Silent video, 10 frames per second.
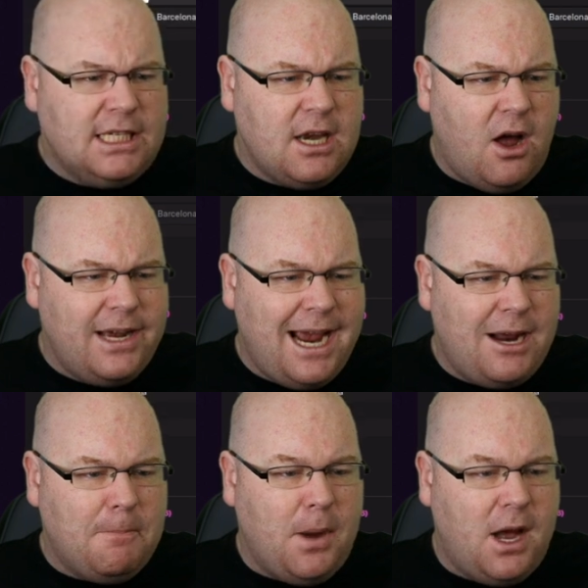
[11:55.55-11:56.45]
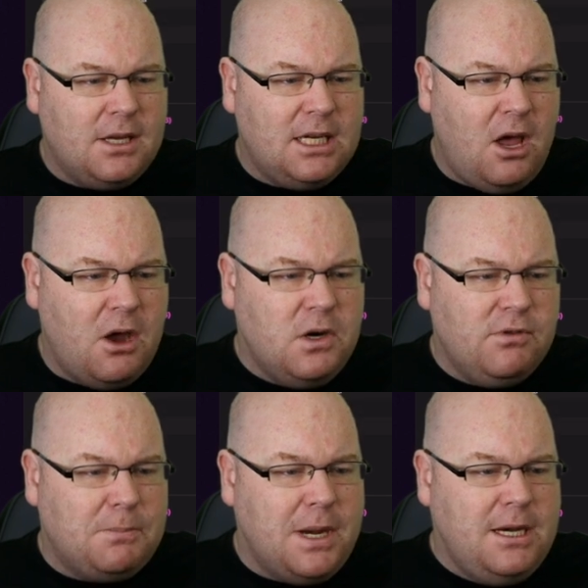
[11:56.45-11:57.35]
Started out at Barcelona,
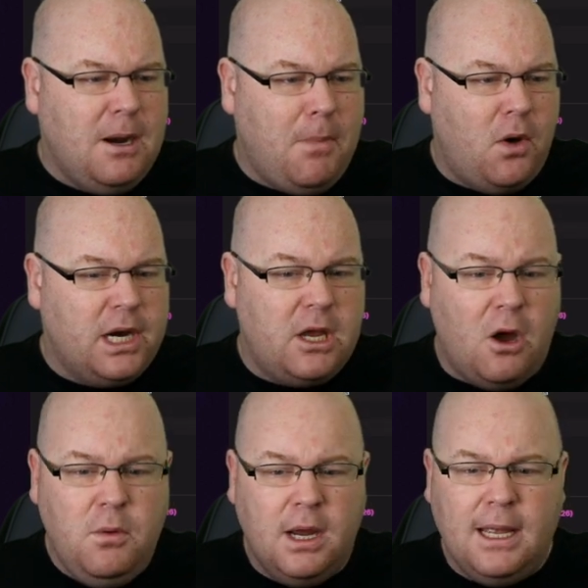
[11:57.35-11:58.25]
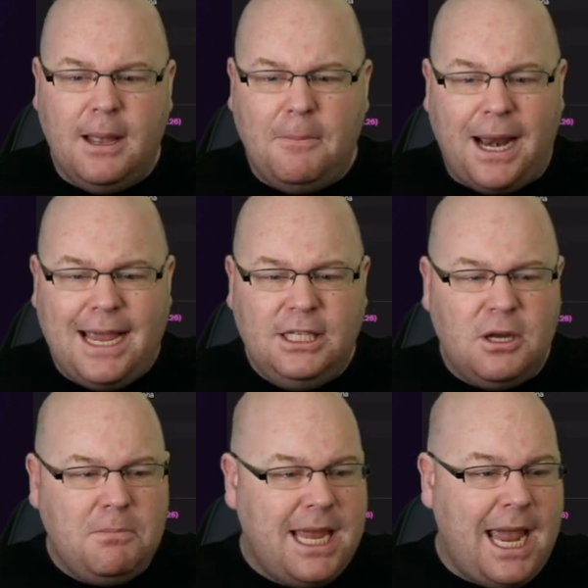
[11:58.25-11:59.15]
has been at Monaco, played
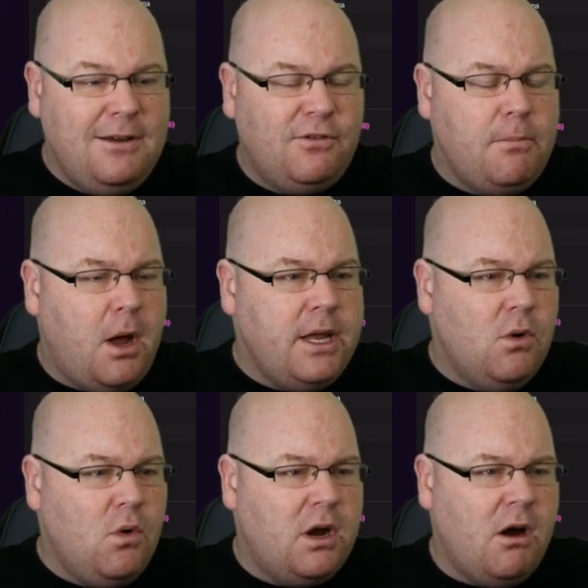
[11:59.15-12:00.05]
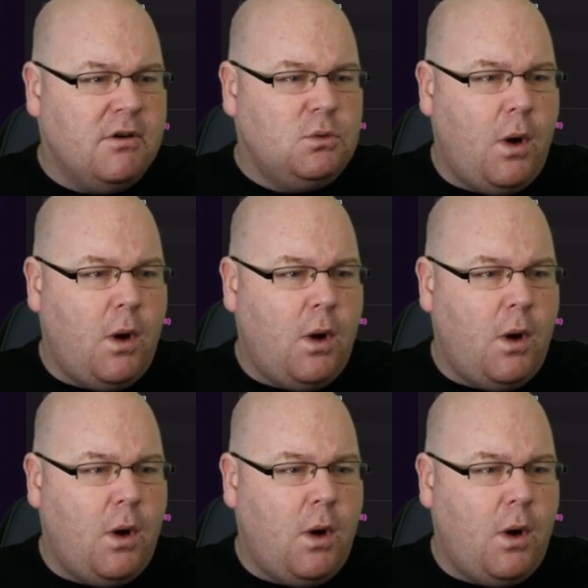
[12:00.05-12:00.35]
some games for Mallorca as